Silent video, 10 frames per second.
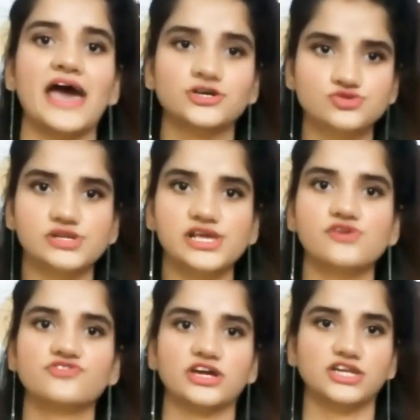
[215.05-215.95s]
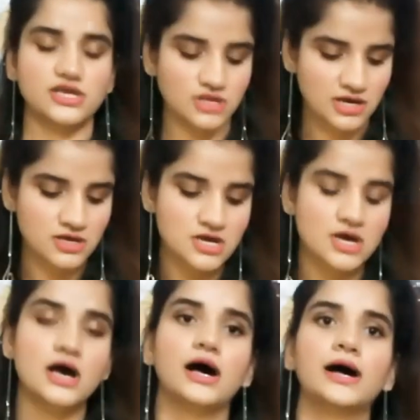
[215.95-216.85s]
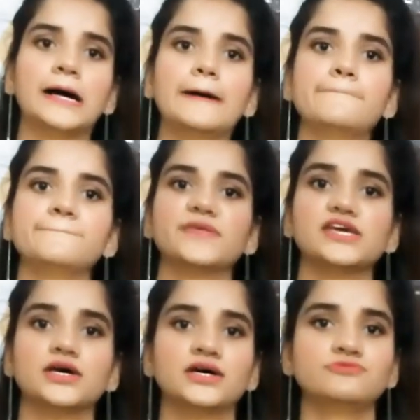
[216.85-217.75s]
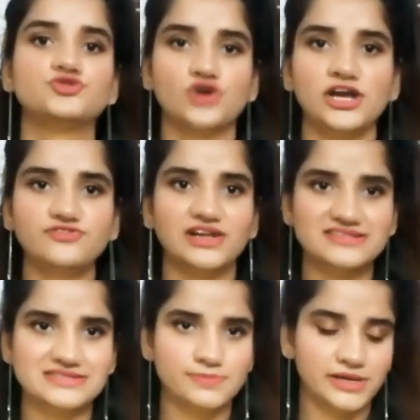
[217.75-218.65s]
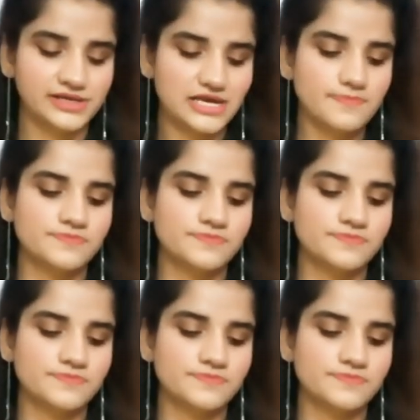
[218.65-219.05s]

actually affecting the joint flexibility.